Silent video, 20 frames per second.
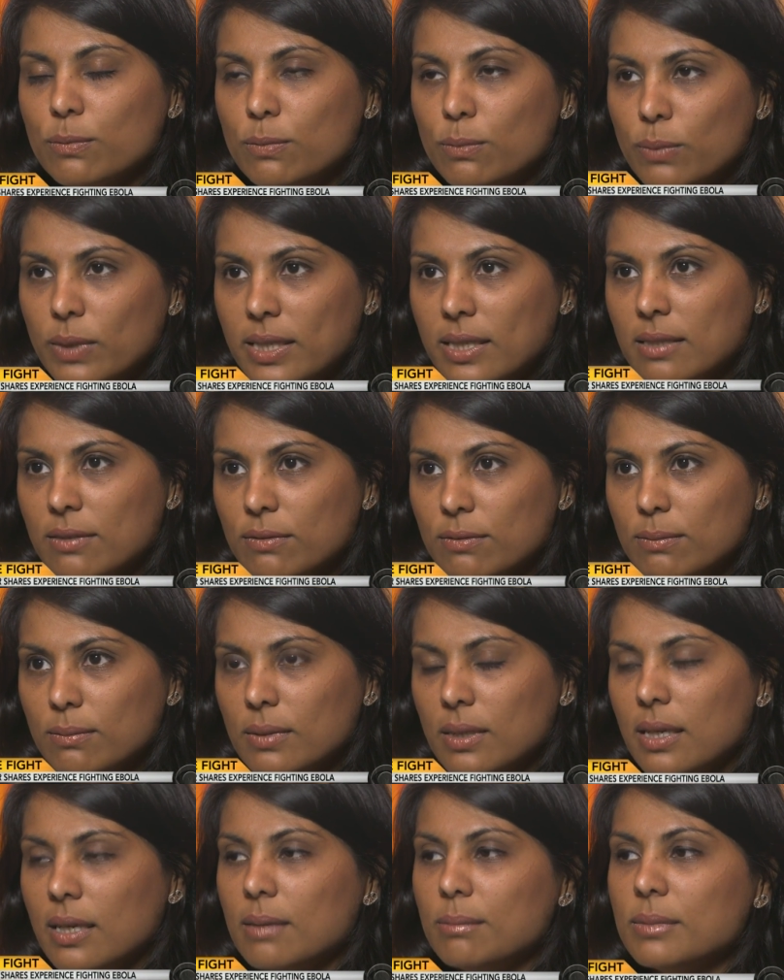waiting,
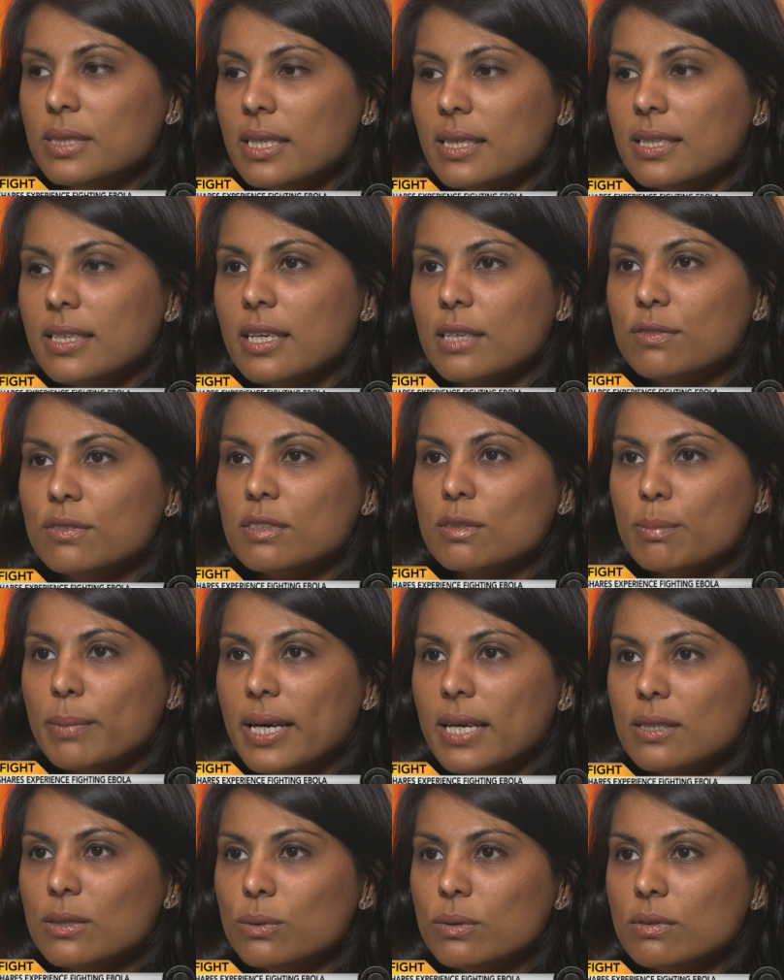um, taking care of this
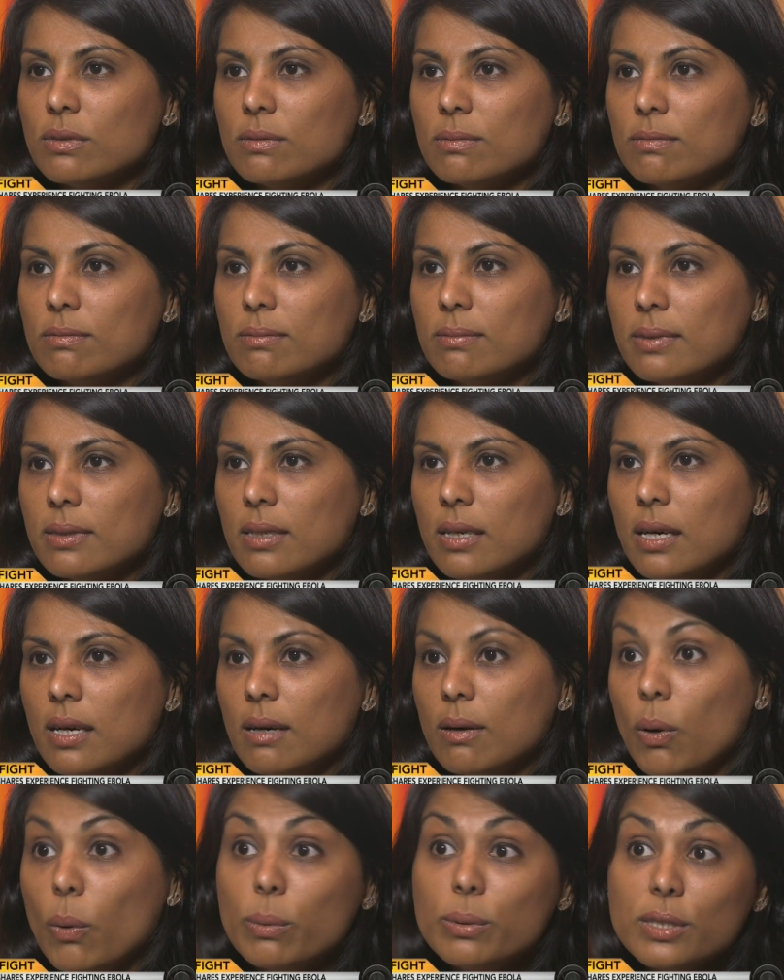man who was
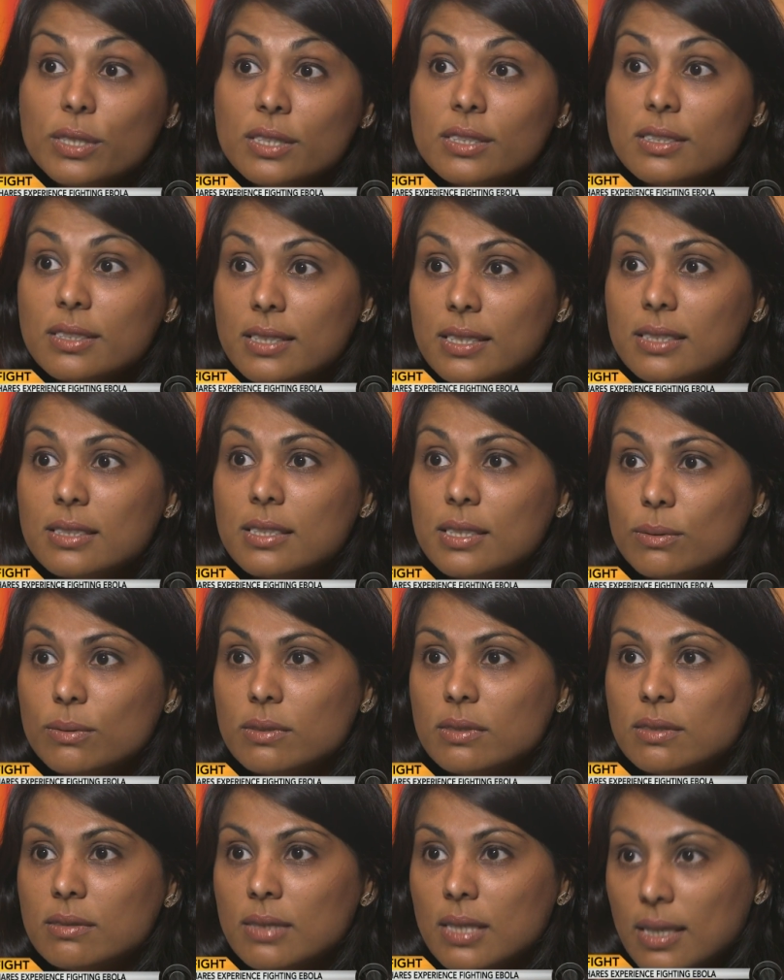uh, older and he
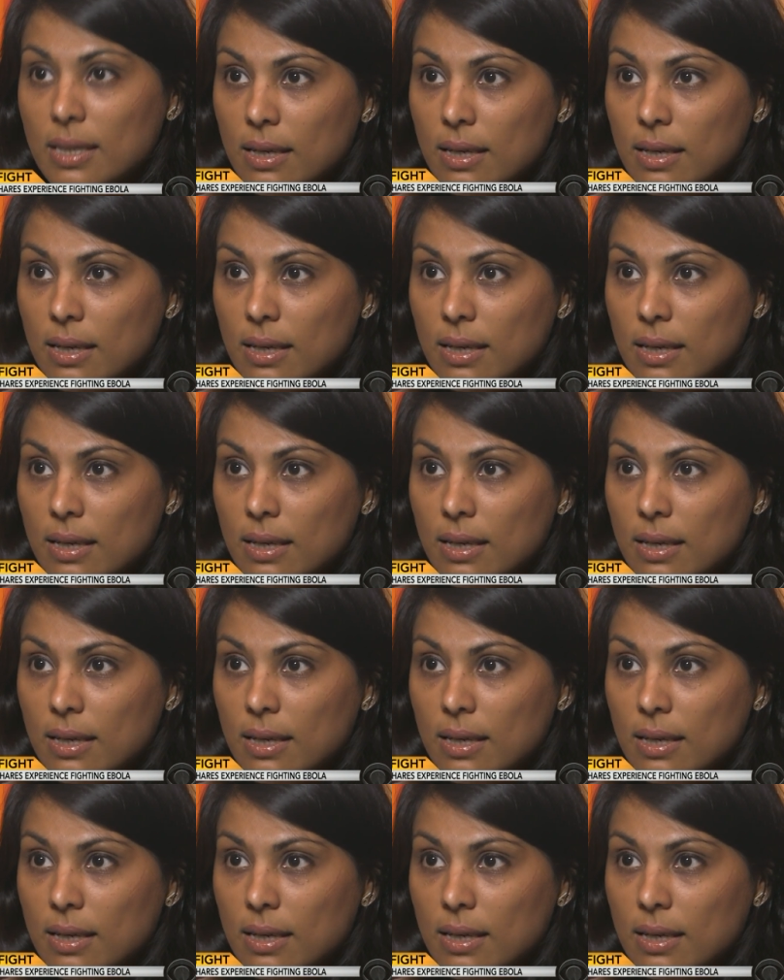was